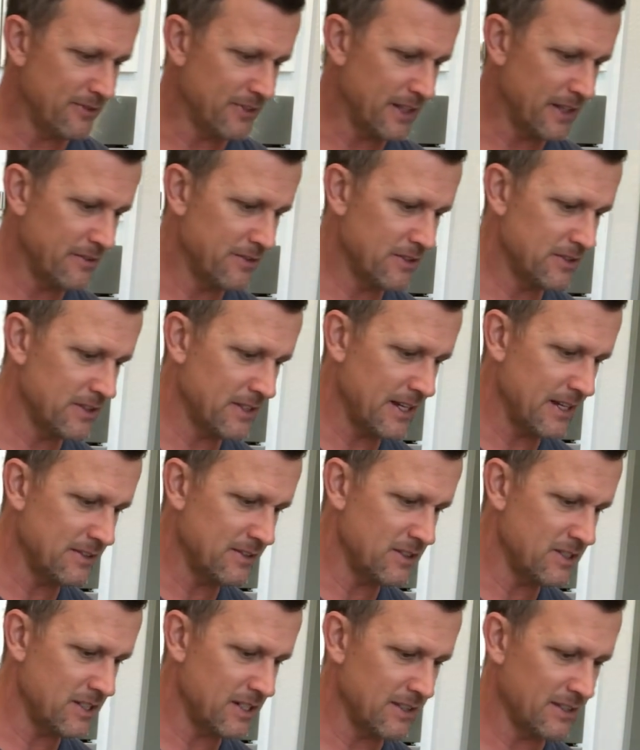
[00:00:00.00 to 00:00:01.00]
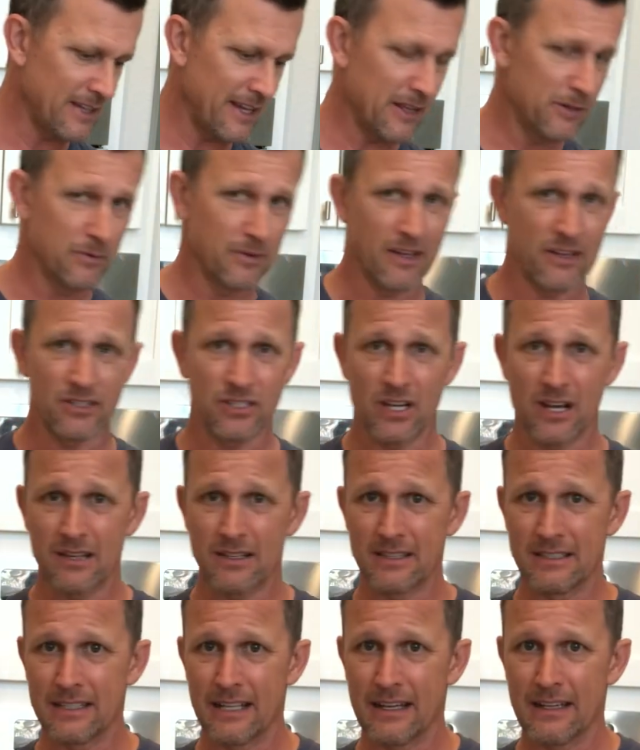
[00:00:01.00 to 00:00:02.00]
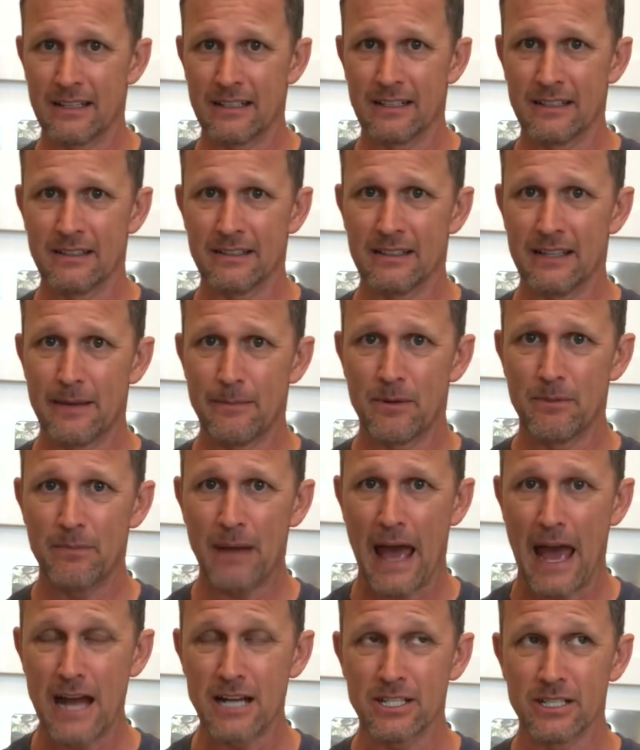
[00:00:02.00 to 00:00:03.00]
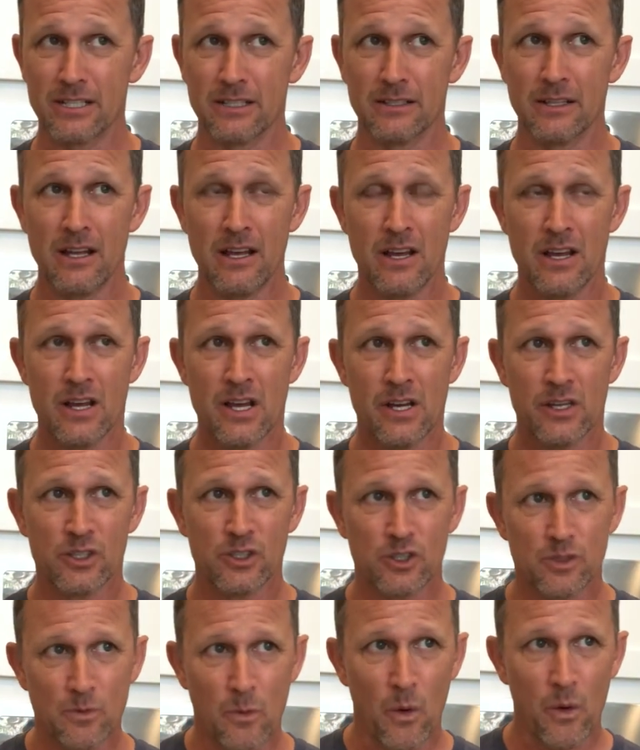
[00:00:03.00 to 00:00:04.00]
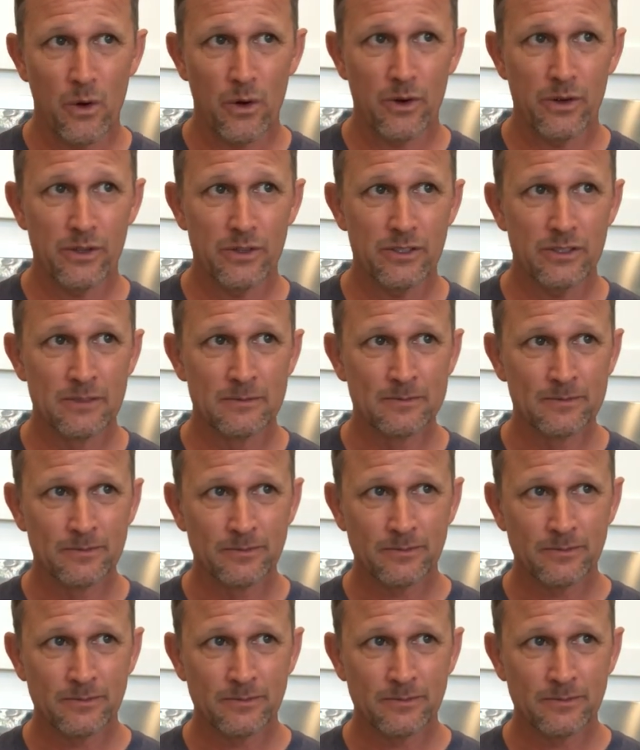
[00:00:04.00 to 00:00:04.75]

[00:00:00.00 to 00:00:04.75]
flavors that Isagenix has. We've got chocolate decadence, lemon passion, s'mores,